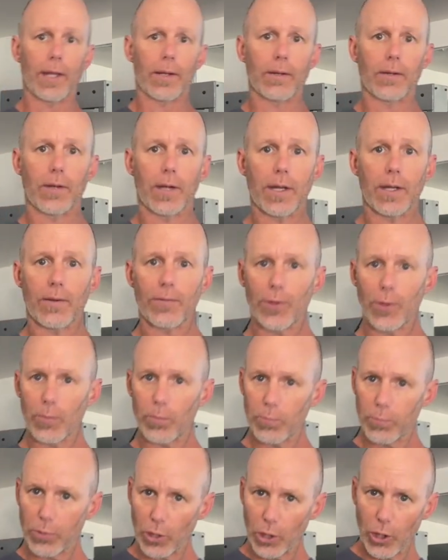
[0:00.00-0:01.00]
If you're
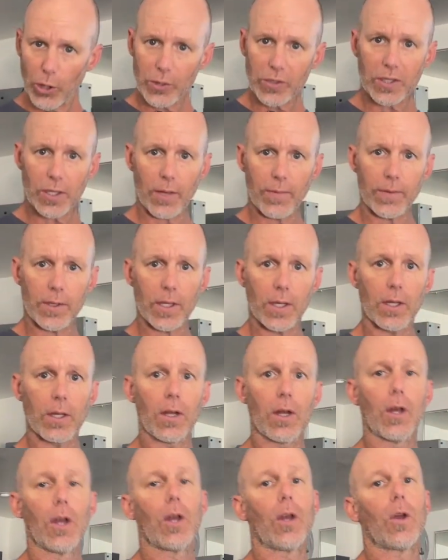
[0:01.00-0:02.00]
below 70,
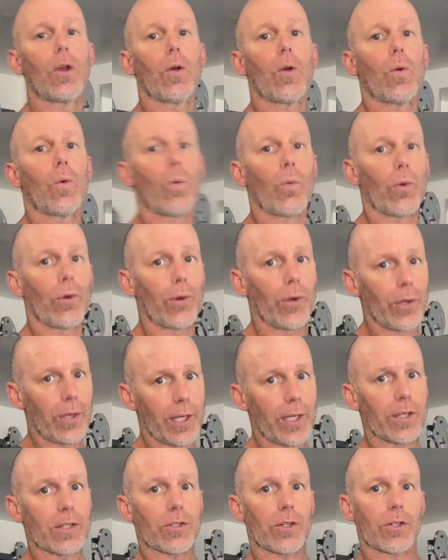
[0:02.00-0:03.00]
we
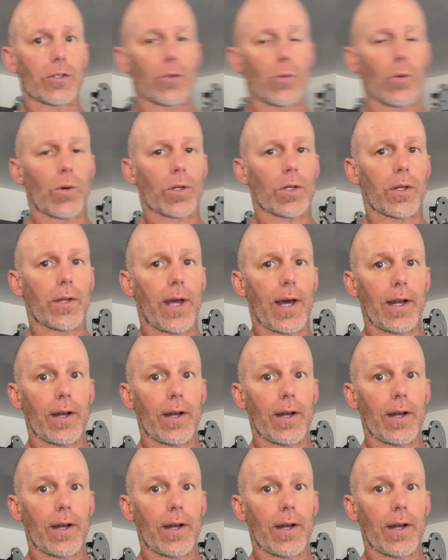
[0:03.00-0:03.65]
need to start to work on that.